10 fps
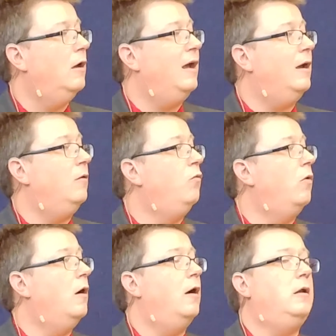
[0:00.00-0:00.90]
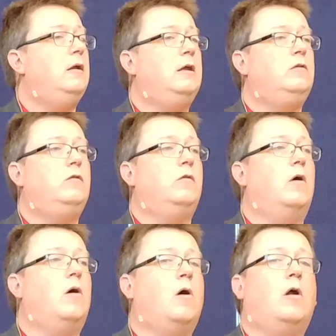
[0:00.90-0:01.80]
and run into the
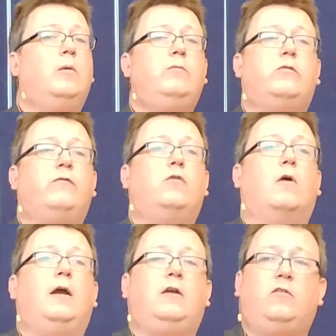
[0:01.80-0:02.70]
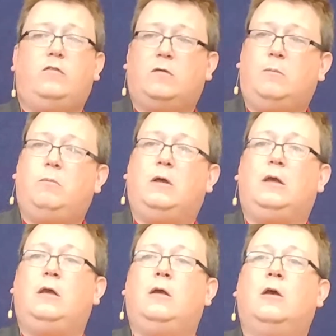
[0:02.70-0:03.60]
arms of grace and
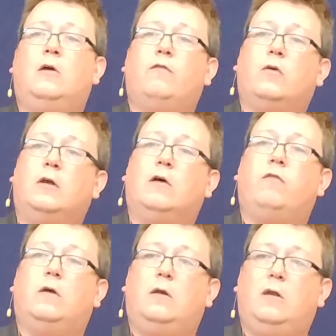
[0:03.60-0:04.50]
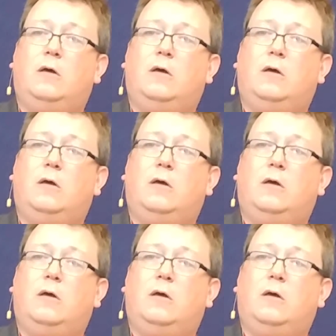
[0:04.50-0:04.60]
be forgiven.